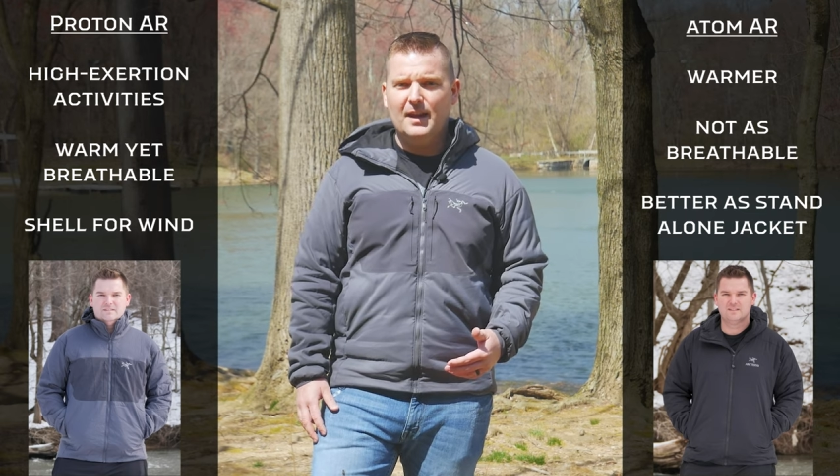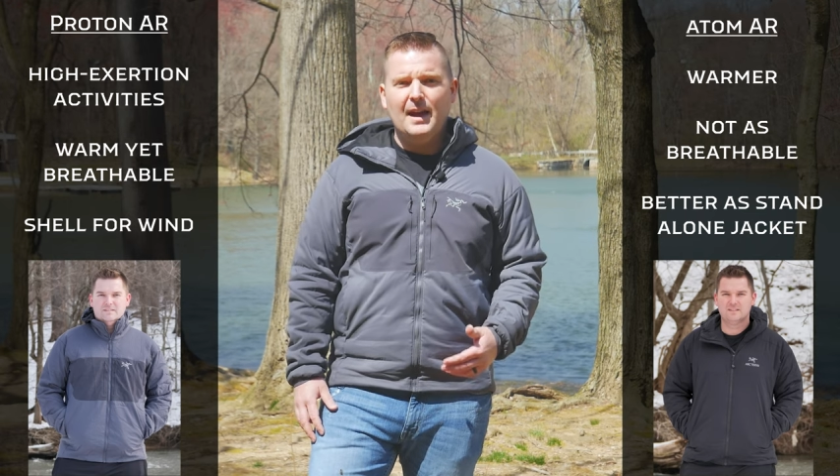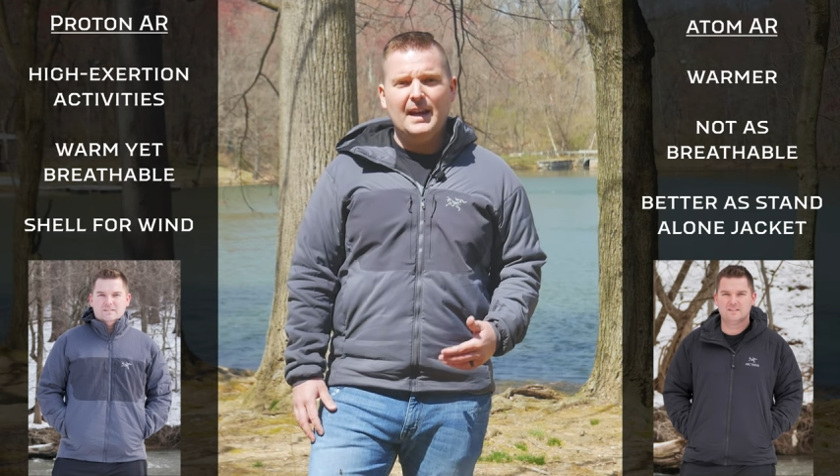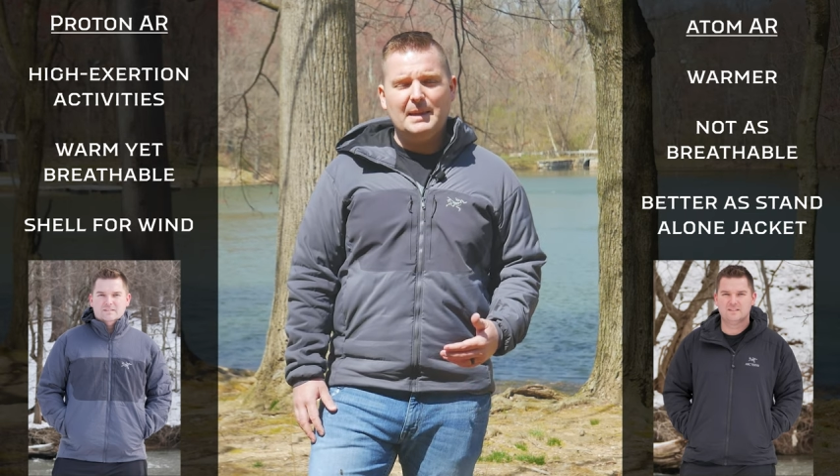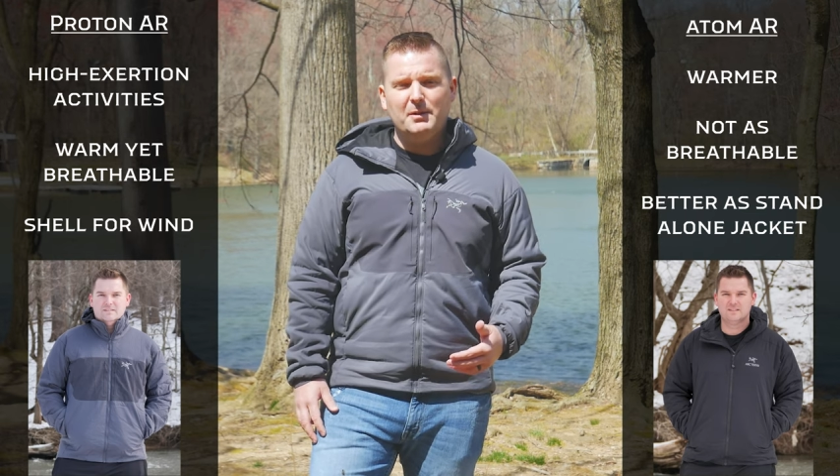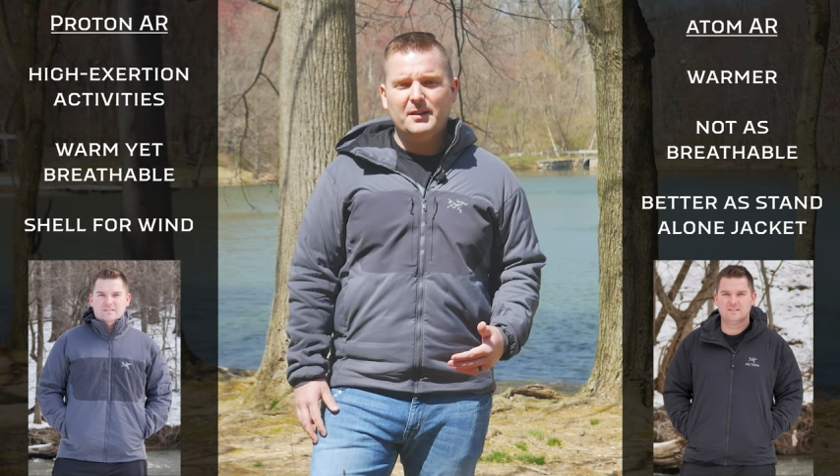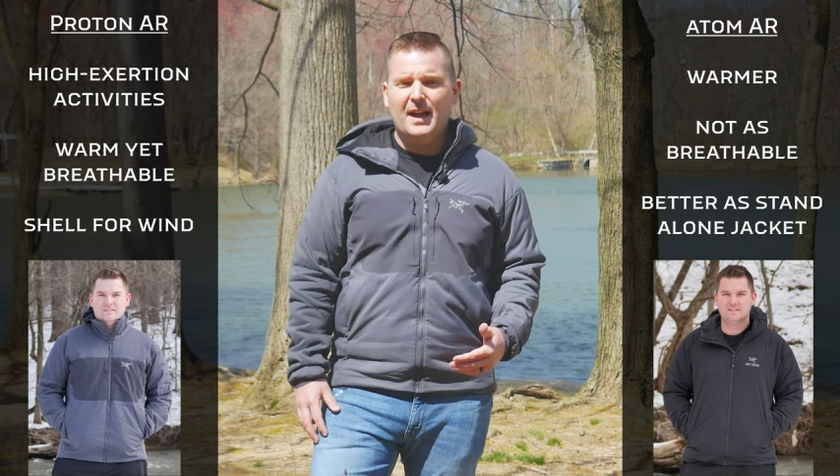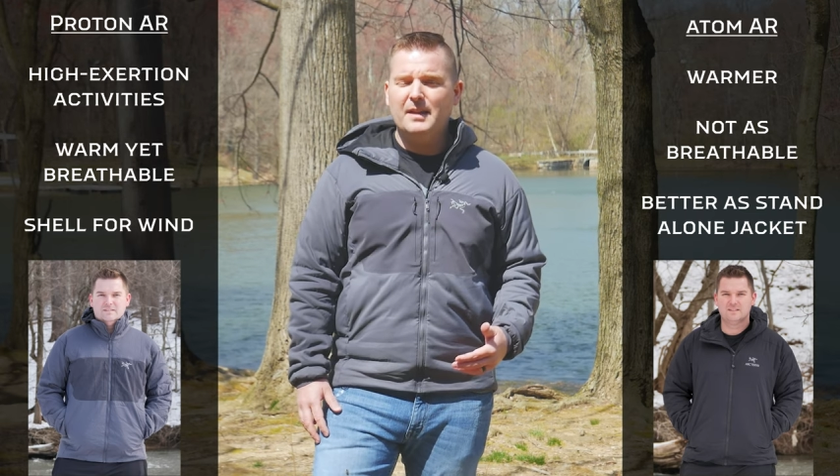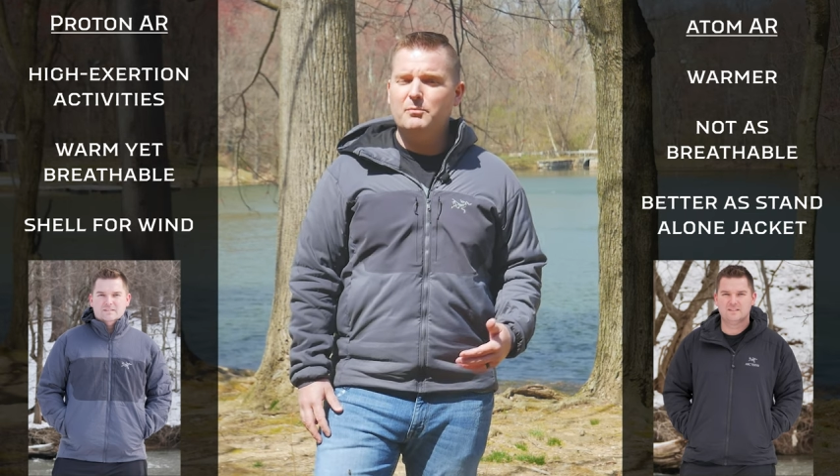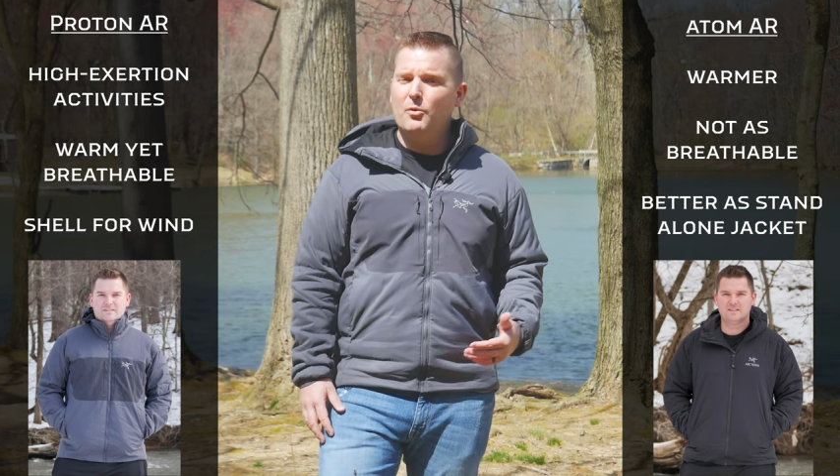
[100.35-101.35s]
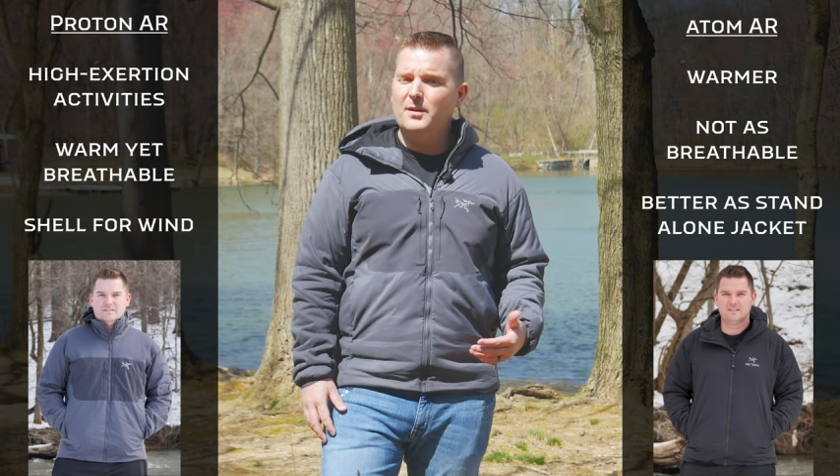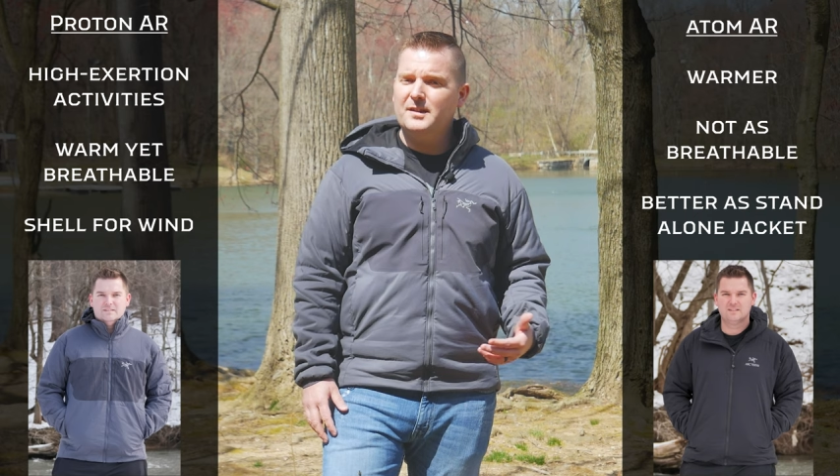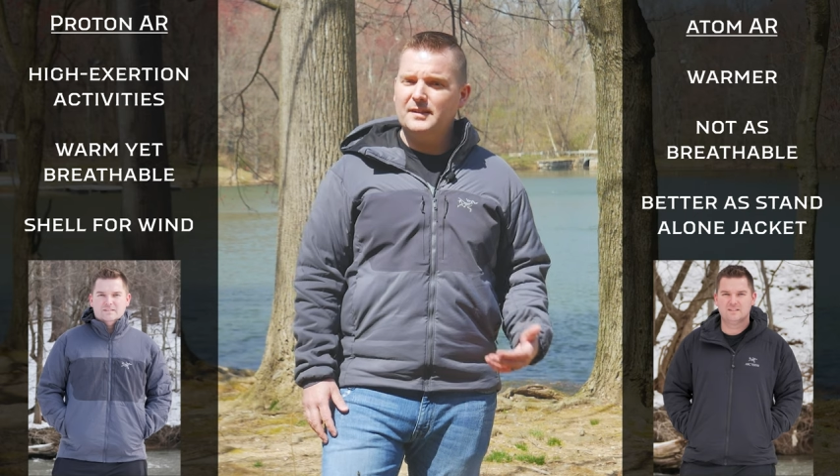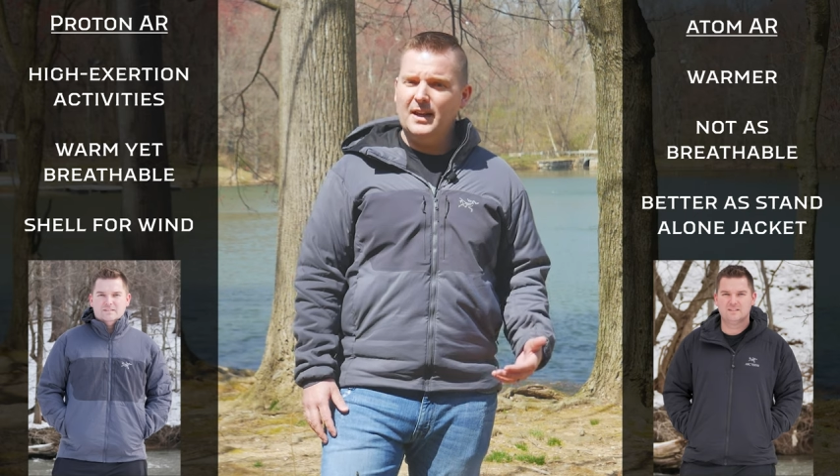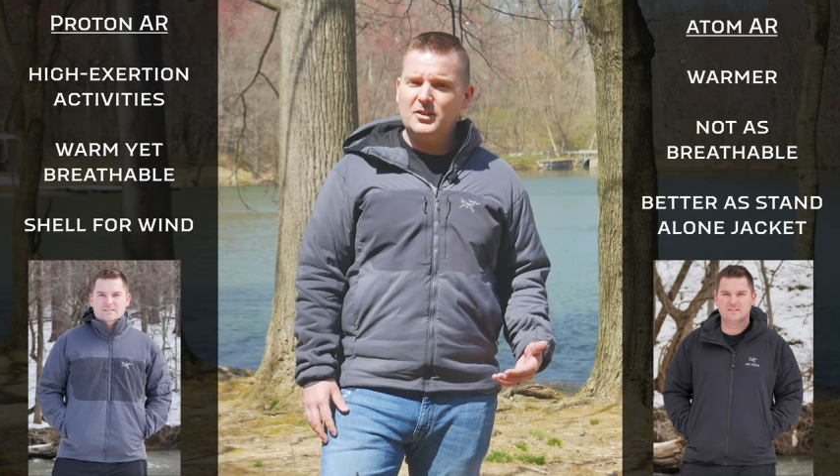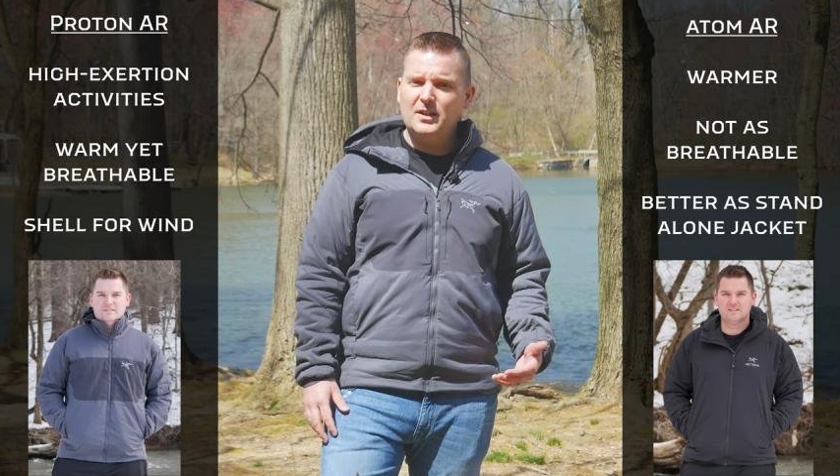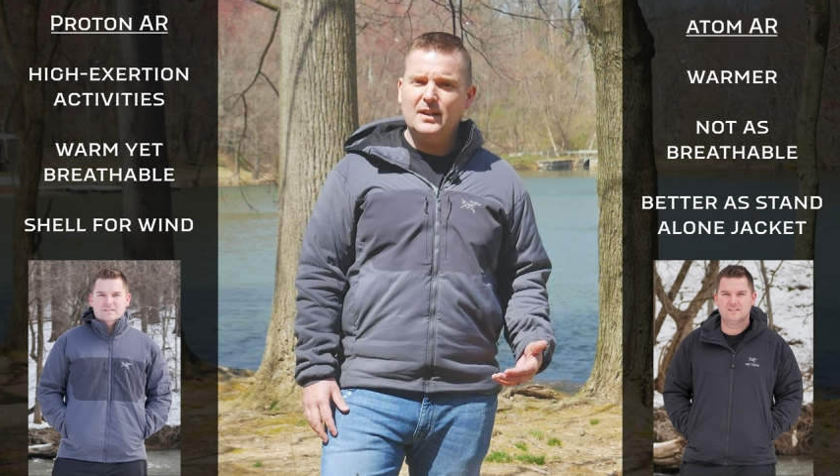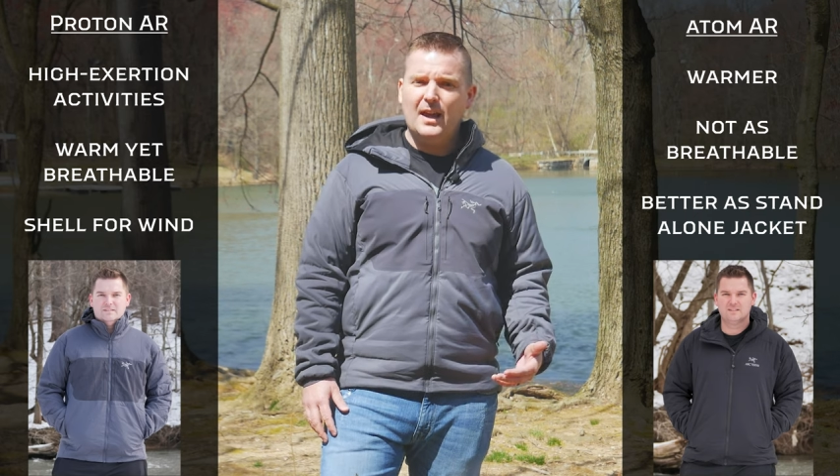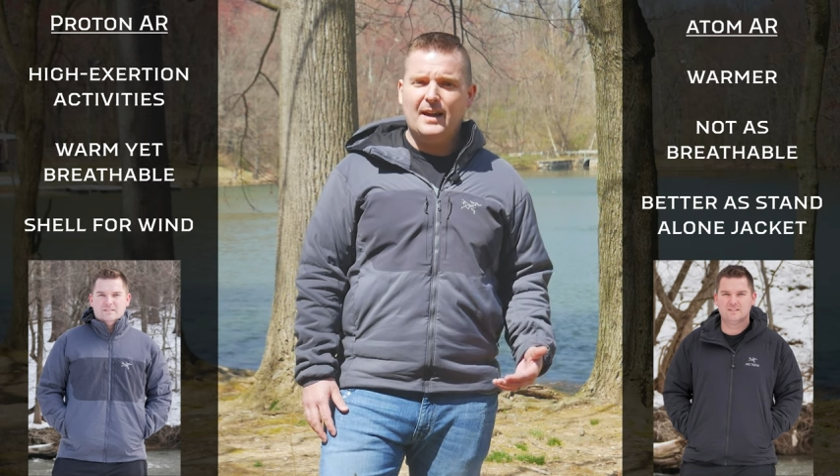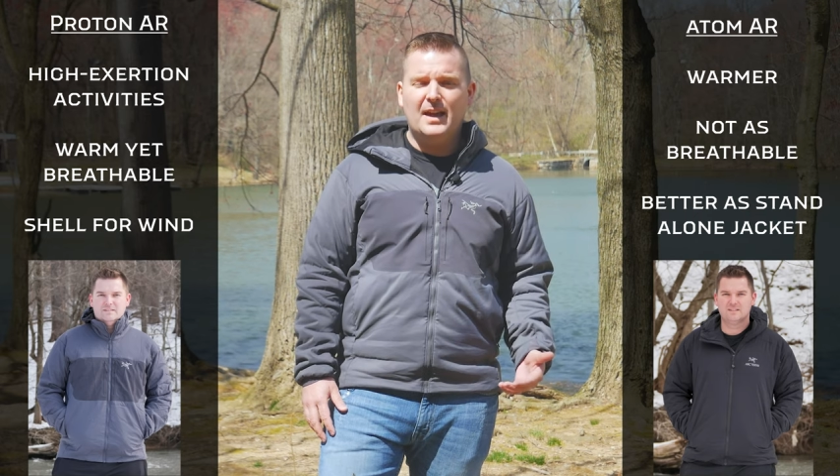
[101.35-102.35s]
And that's because it has more
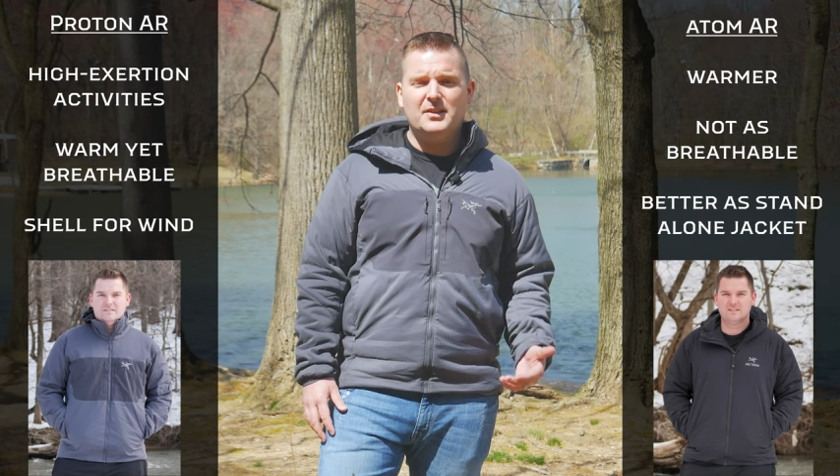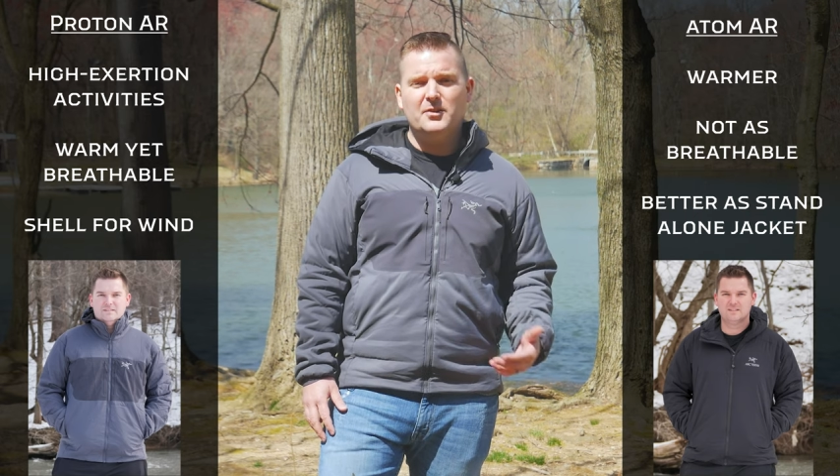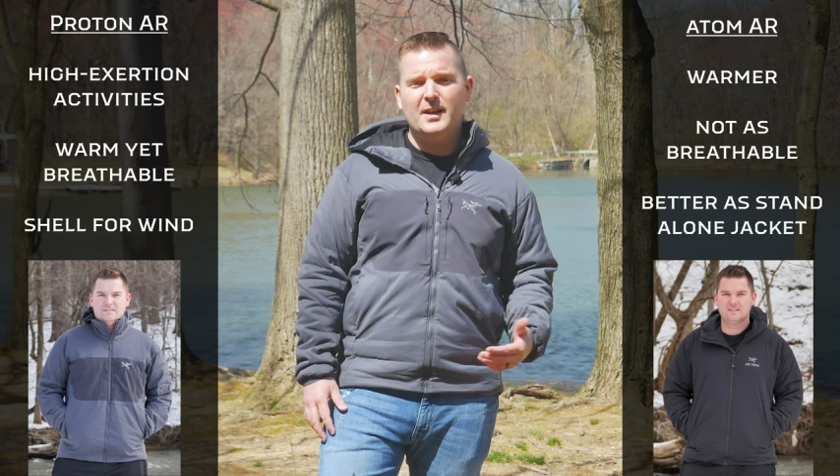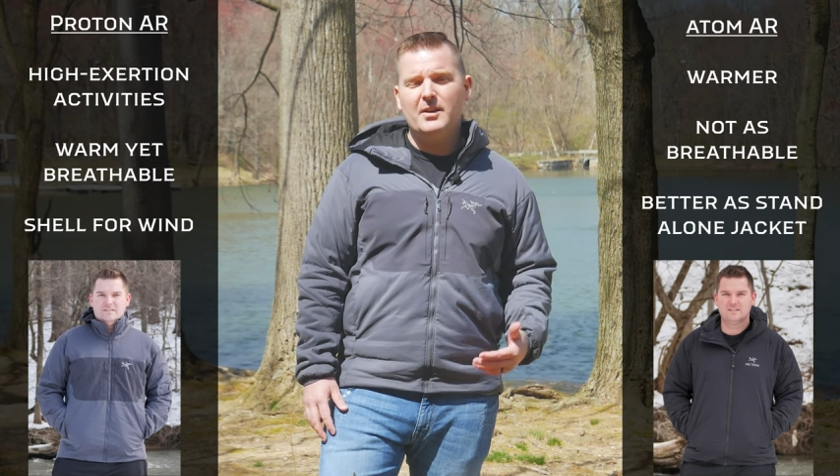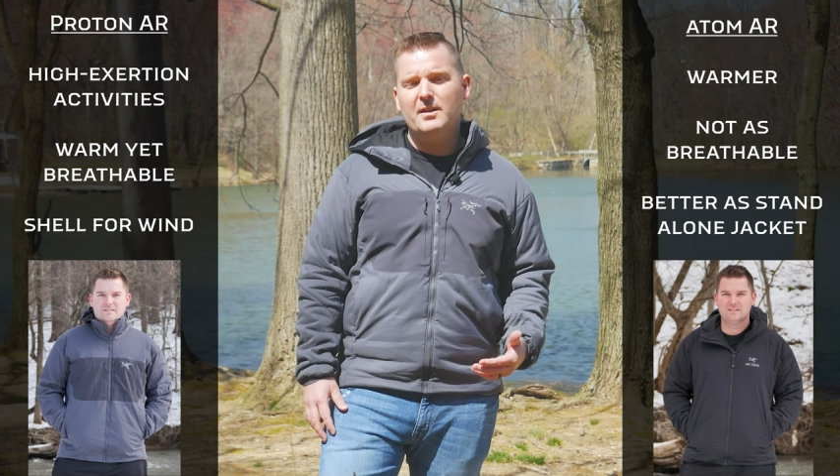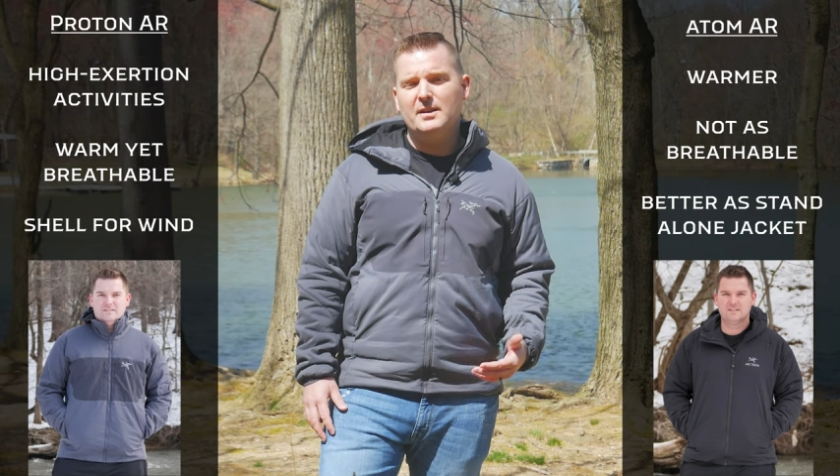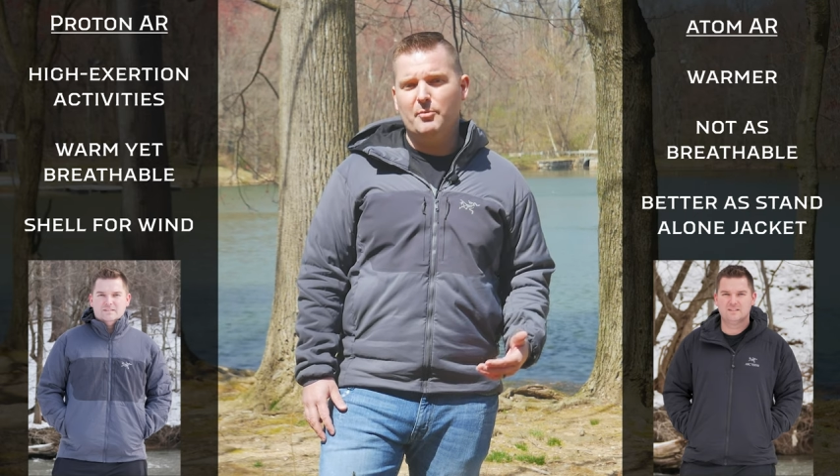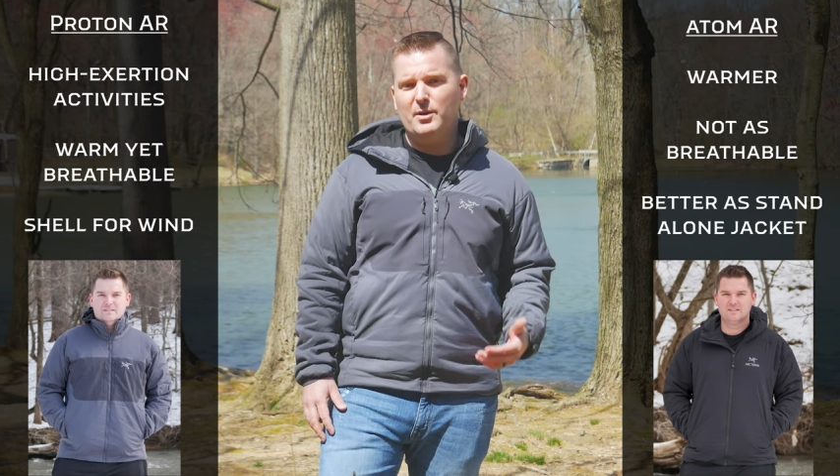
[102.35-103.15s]
insulation and it has decreased